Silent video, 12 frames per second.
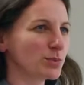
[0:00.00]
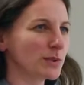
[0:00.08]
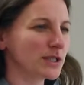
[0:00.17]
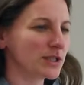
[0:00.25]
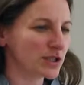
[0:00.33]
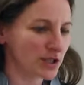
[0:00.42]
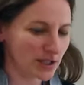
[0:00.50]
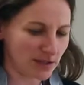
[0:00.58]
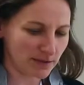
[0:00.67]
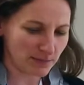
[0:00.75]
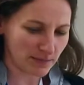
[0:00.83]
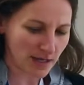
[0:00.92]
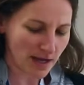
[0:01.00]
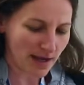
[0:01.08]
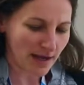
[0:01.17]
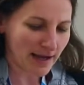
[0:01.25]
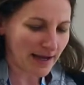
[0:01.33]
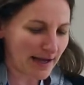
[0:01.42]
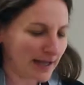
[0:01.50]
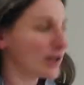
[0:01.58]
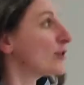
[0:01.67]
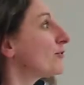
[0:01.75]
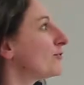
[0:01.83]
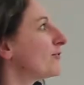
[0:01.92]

which I love